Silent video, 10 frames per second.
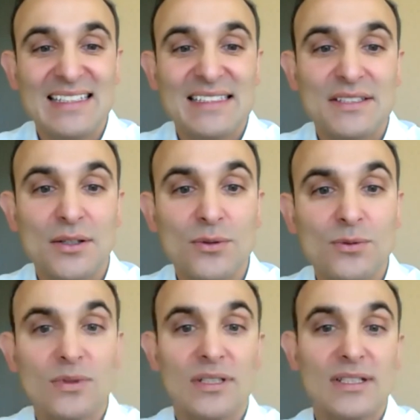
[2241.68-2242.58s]

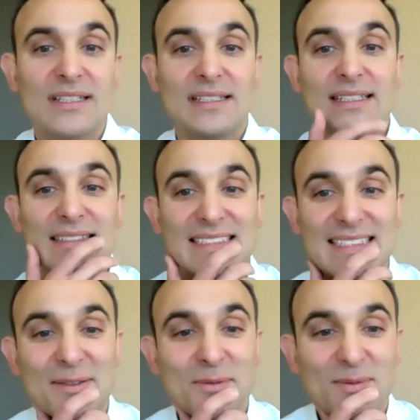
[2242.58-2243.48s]
So let's
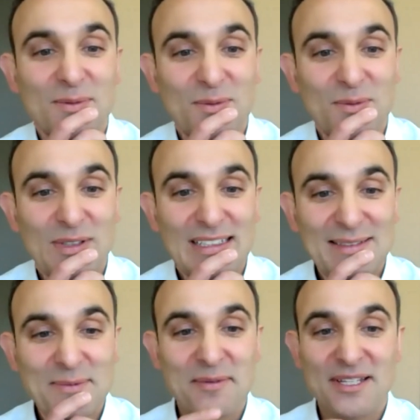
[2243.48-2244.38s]
see. Want
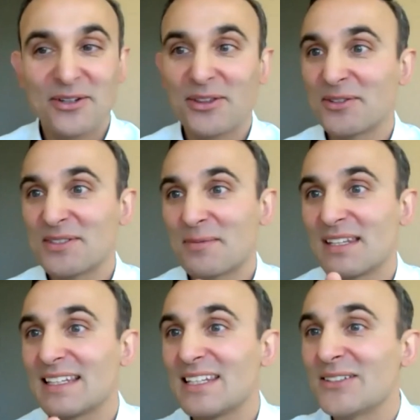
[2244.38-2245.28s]
to maybe go through some of
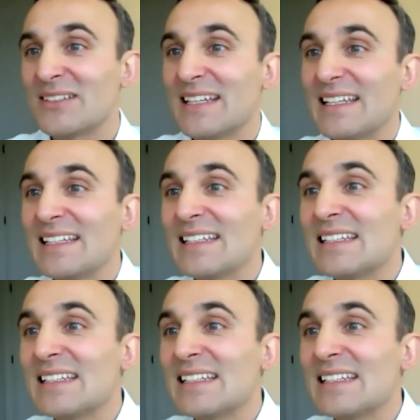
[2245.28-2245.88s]
the Q&A.